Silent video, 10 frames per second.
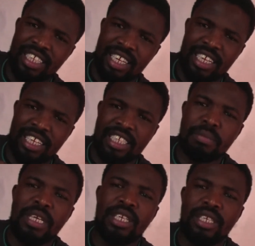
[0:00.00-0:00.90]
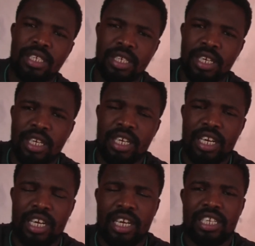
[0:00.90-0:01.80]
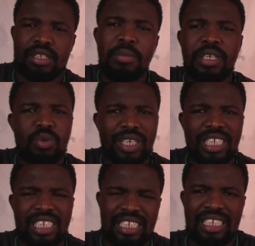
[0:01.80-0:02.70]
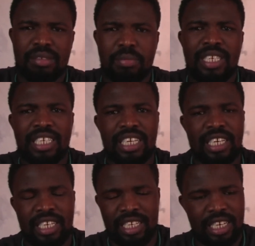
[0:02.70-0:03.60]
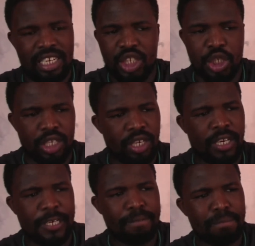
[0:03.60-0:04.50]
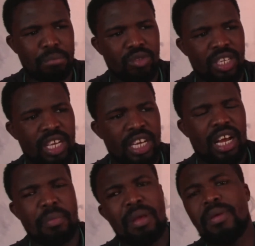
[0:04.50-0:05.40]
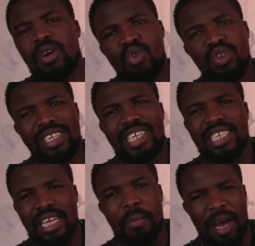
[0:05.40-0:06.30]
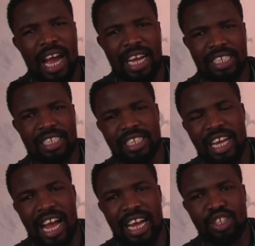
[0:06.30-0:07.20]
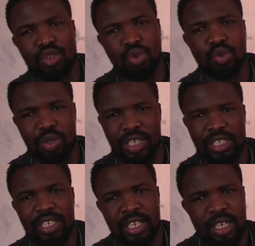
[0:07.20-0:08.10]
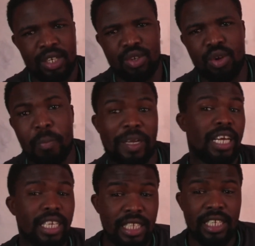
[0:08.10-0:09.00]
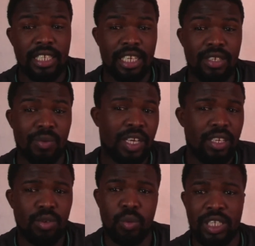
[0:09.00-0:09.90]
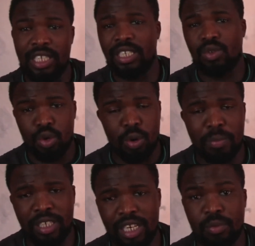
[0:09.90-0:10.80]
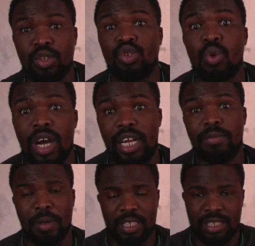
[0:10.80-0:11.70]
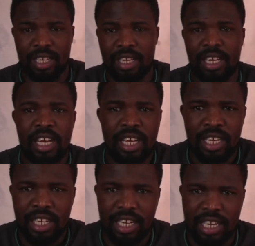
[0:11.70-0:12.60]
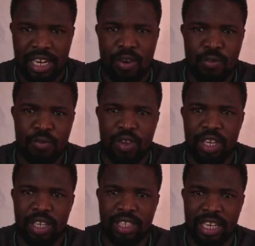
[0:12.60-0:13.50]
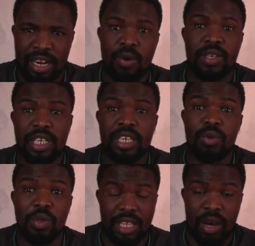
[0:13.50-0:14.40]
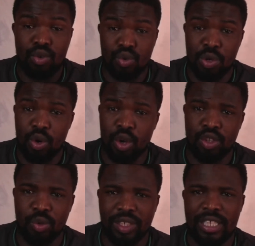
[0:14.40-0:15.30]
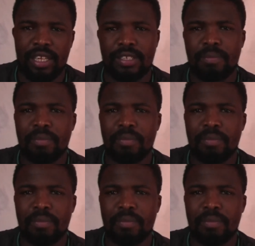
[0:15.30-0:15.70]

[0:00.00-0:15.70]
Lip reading: isbindi. Isbindi, what is it? Isbindi in English. Maybe I'll use the term heart, the heart to do it. You know, but I did it anyway. We did it completed because you can't pass the ground training without doing all those things.